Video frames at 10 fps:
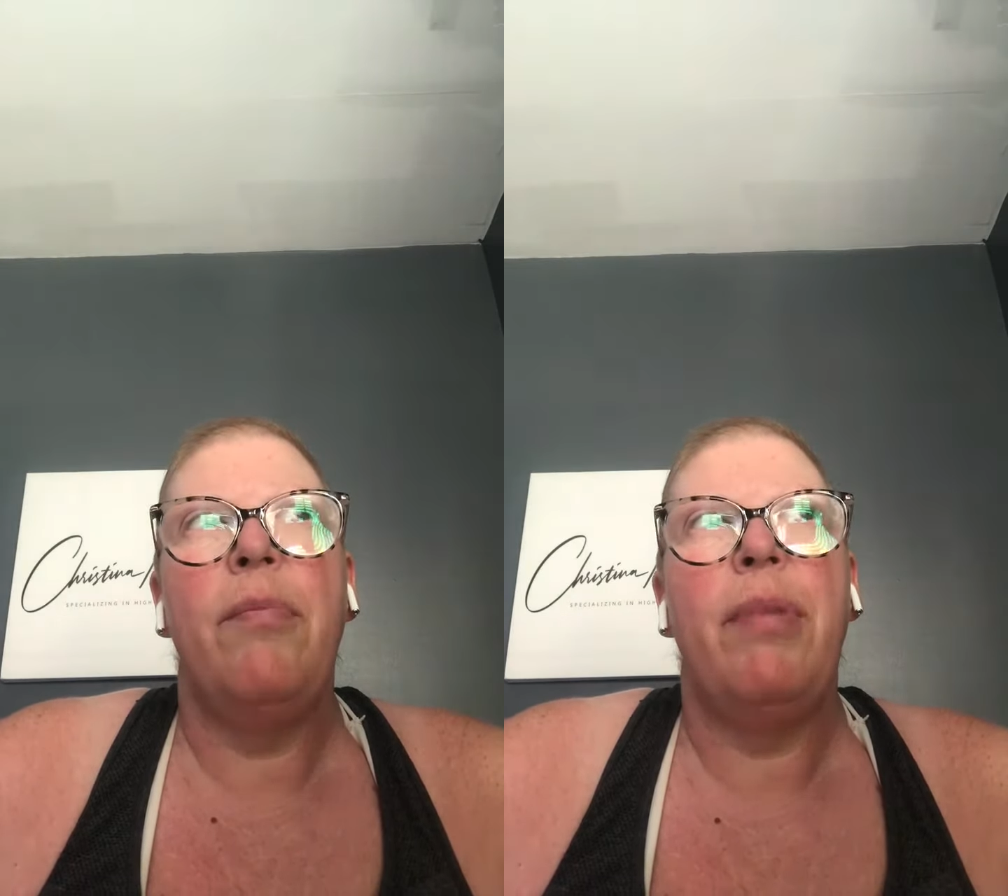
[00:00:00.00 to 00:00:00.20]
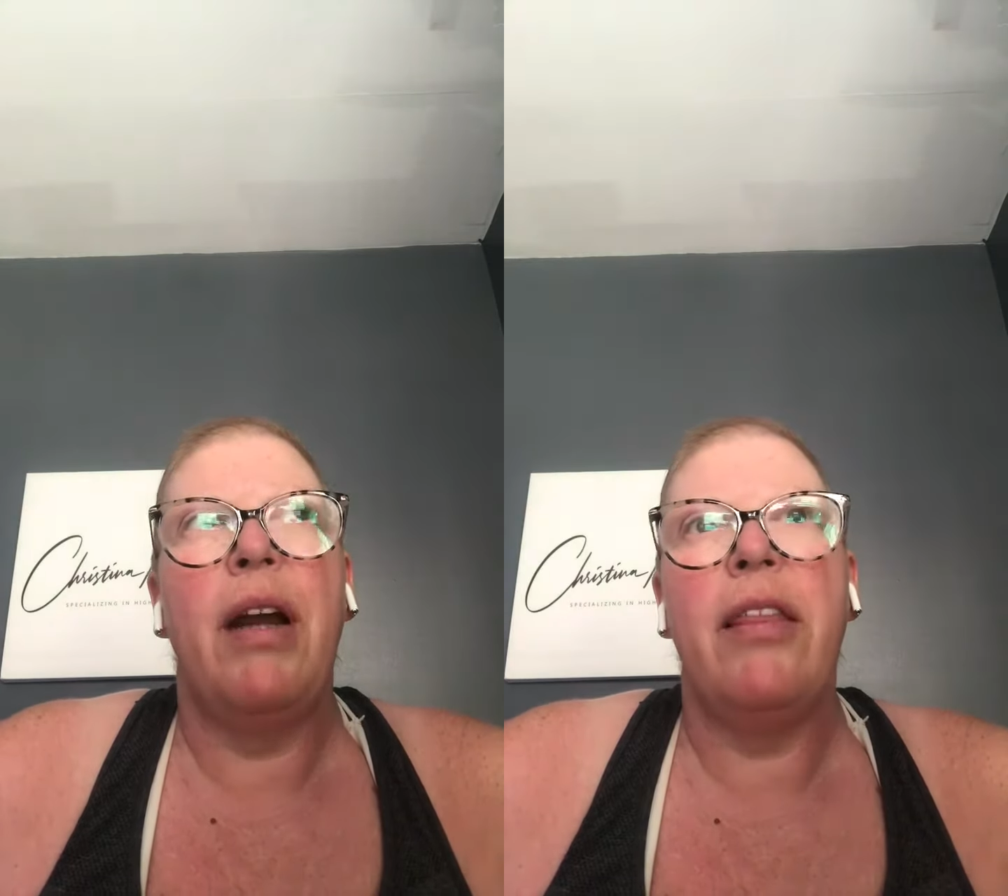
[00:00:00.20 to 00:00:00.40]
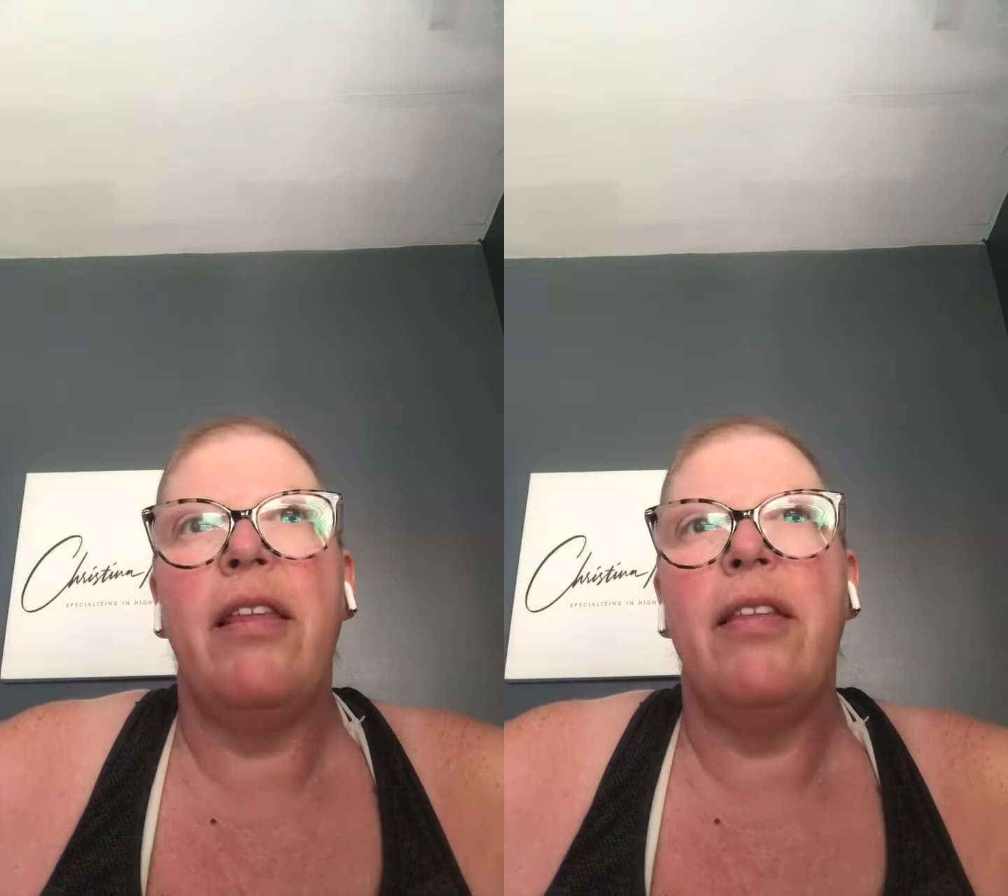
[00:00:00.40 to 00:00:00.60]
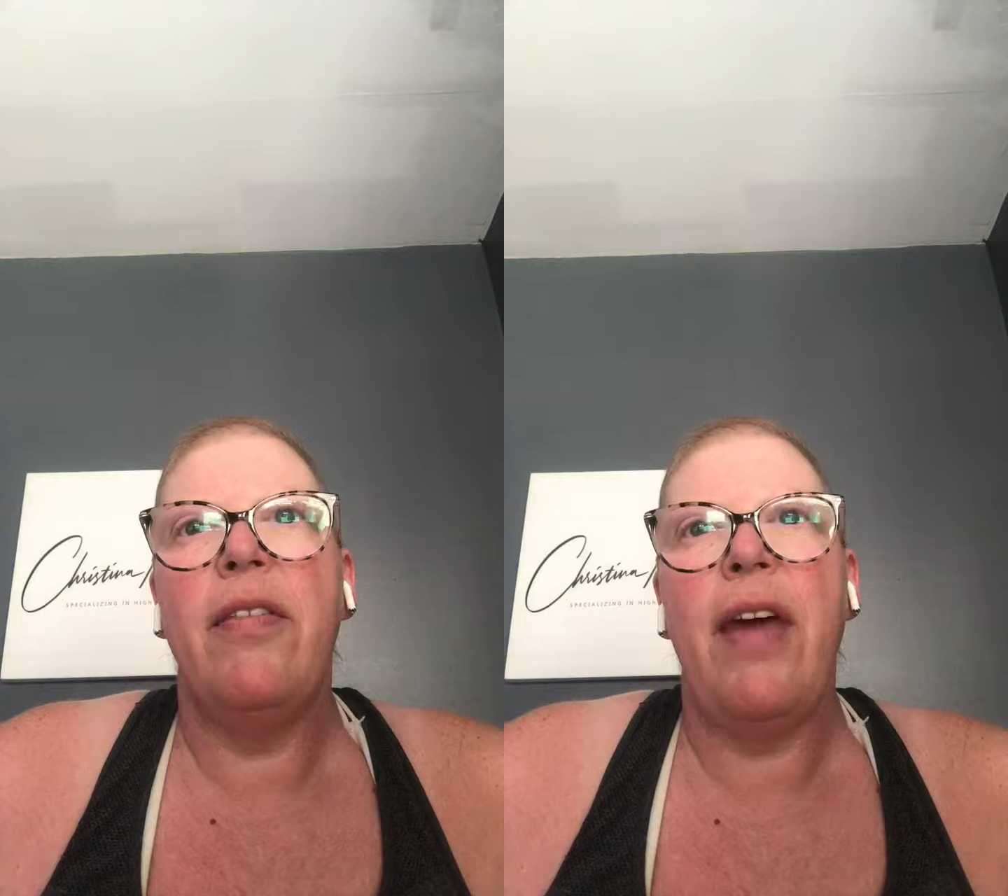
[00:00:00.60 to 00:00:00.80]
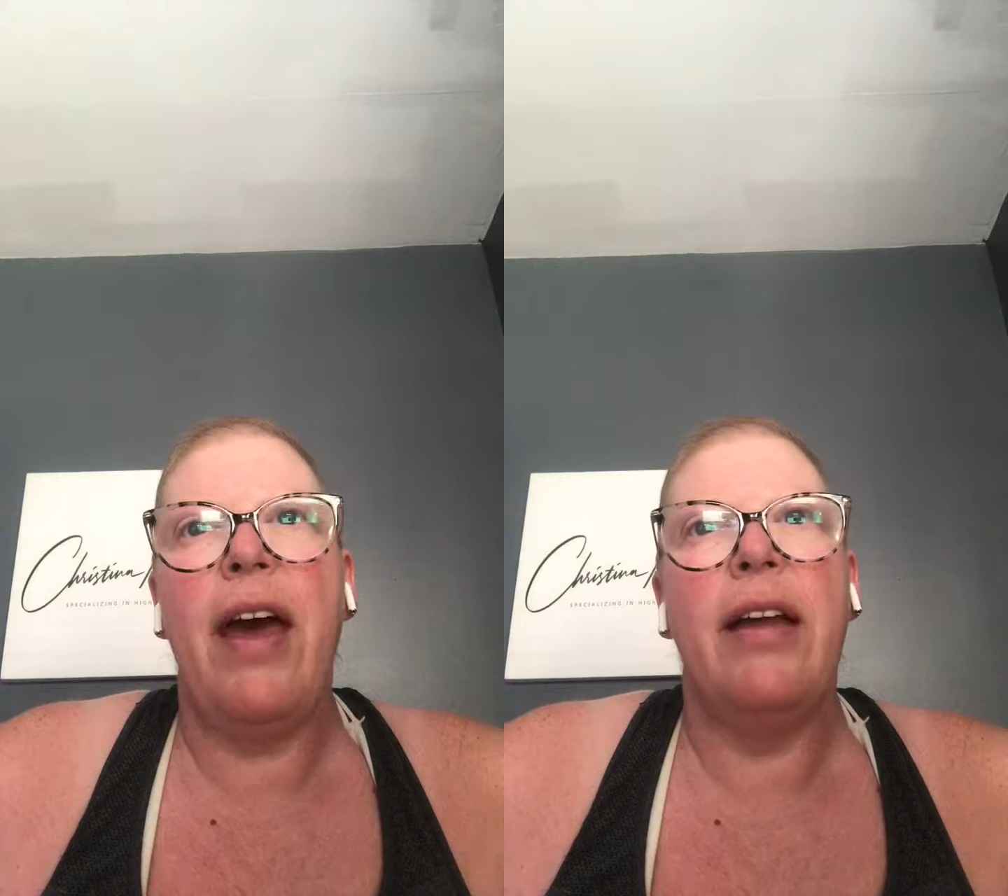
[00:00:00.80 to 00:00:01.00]
But other
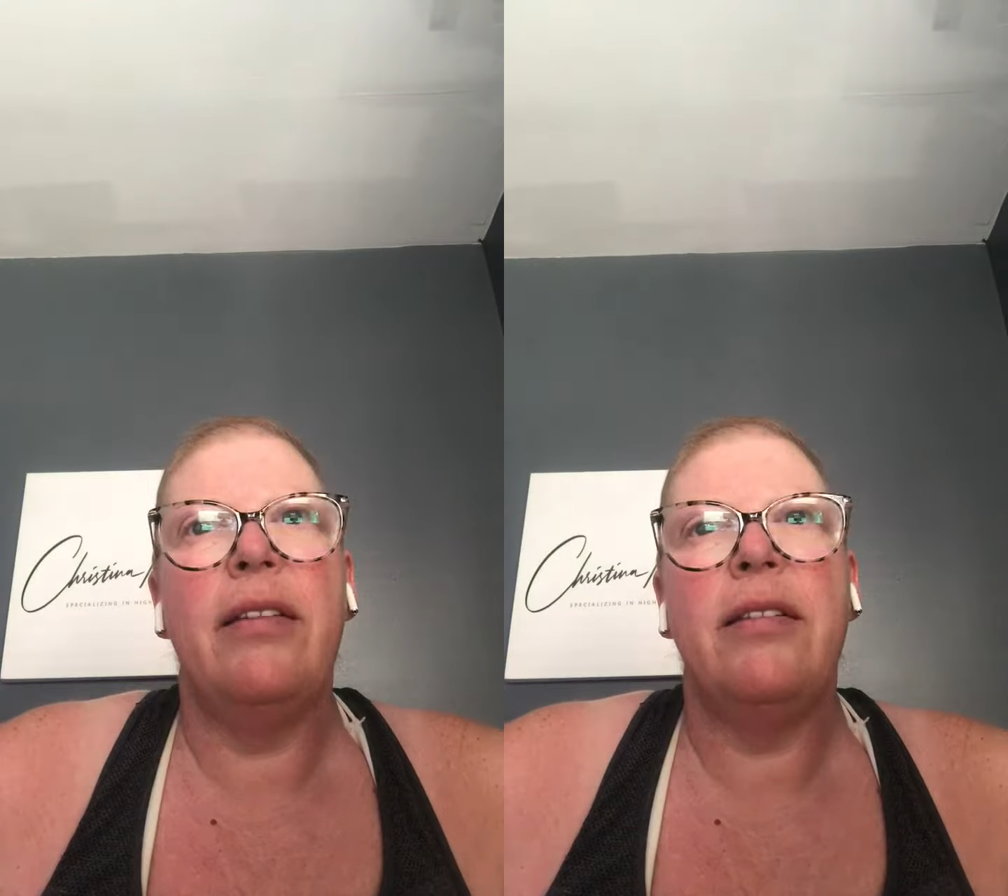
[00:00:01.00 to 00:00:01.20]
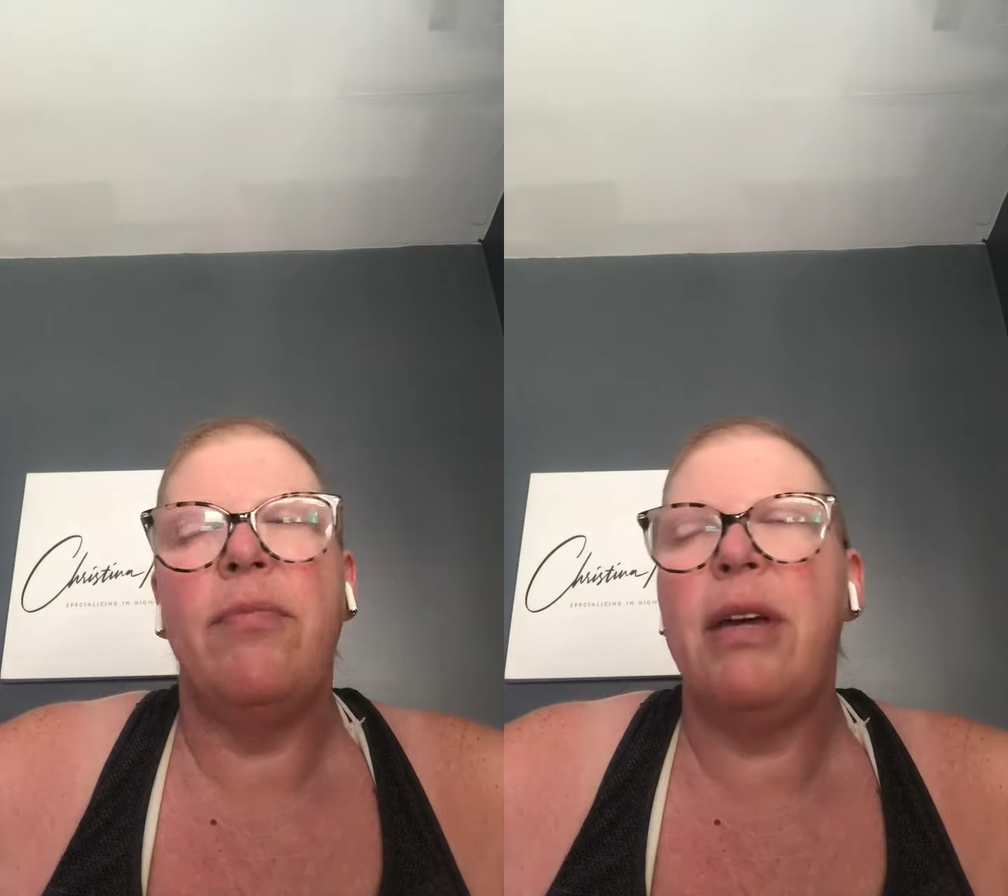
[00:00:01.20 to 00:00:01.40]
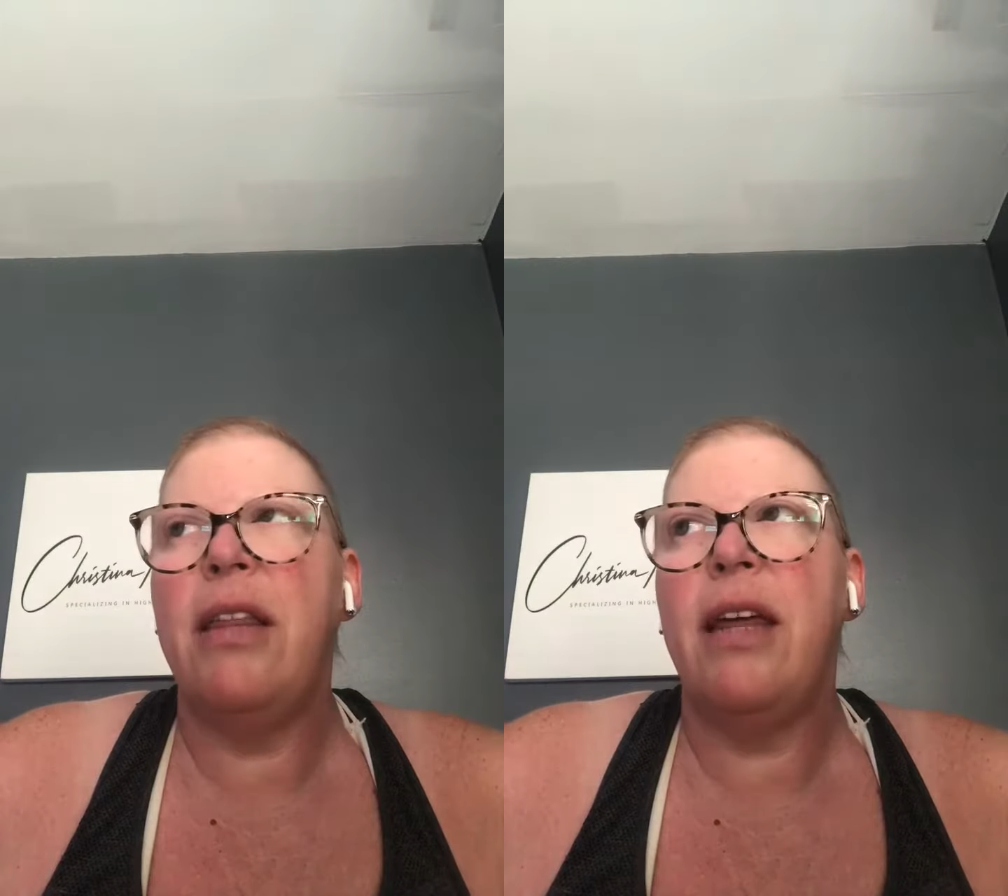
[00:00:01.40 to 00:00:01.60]
than that, to me,